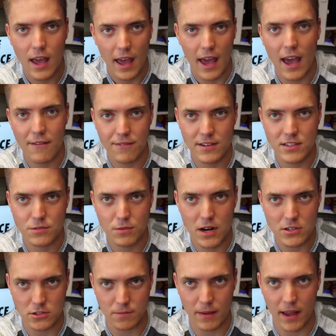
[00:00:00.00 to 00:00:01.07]
half-inch
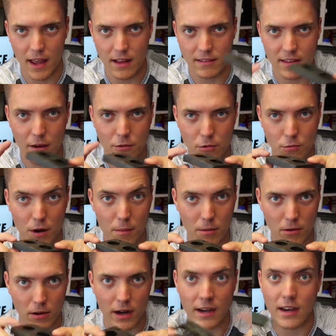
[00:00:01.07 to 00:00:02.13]
riser pads that were
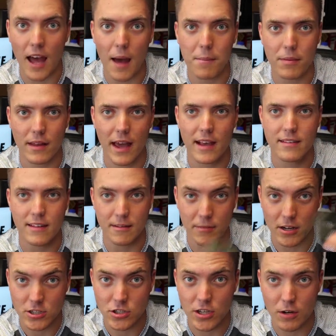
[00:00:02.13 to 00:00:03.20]
rubber and not plastic.
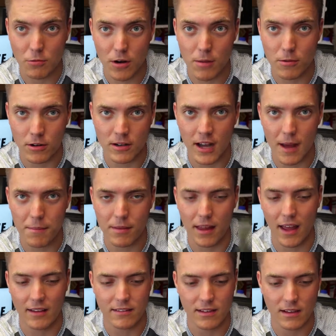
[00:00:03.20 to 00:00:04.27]
Make sure you get rubber, not
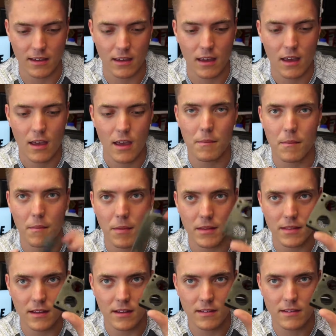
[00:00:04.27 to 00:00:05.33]
plastic.
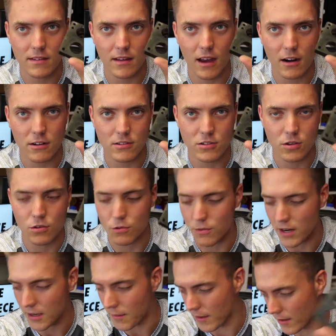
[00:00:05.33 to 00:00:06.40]
But these are total
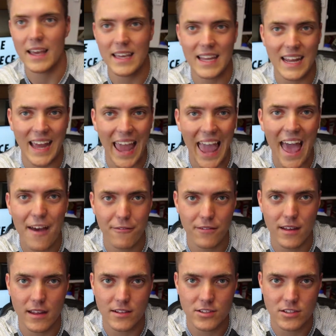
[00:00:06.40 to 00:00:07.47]
recommend. Getting
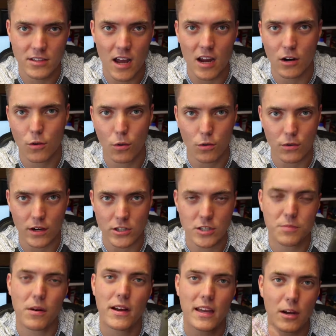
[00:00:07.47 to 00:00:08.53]
half-inch, not quarter-inch.
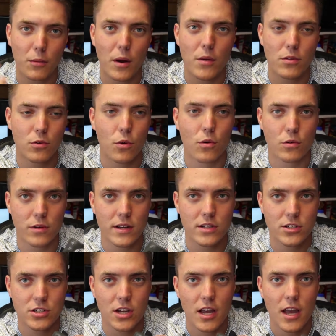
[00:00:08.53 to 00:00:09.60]
You probably get away with
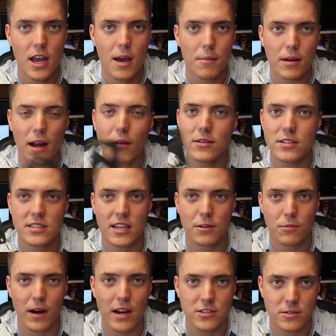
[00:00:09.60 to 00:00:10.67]
quarter-inch, but I would just
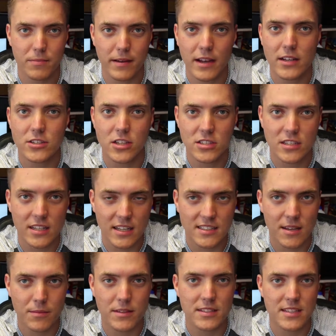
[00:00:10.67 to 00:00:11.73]
get riser pads just to get
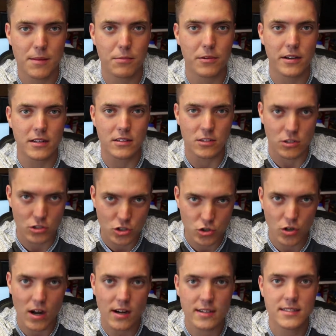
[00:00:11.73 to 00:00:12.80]
something to separate your
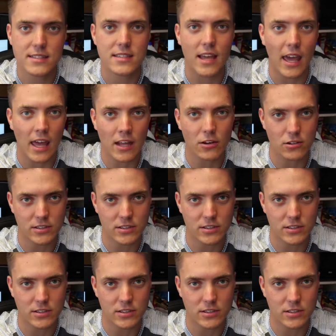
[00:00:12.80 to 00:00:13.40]
trucks and your